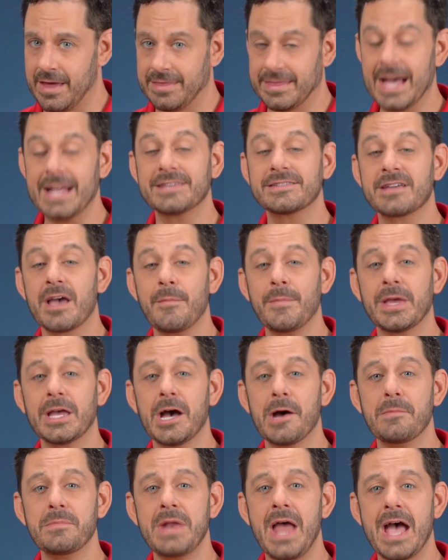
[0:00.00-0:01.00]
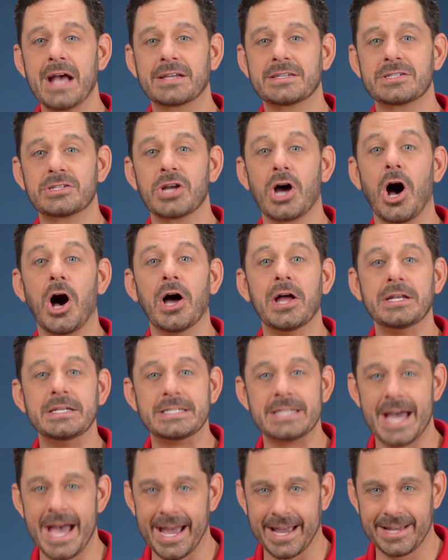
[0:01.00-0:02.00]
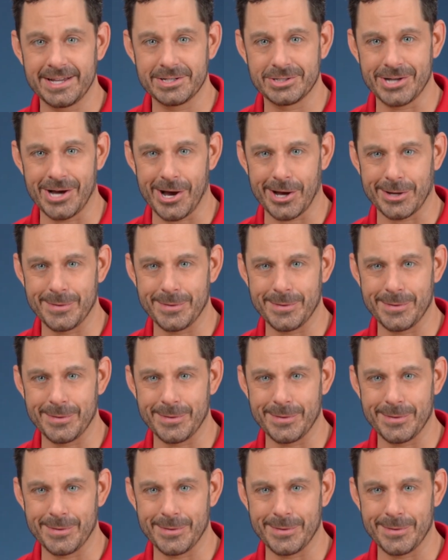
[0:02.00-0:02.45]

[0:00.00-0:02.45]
That's coming up next on Tech Talk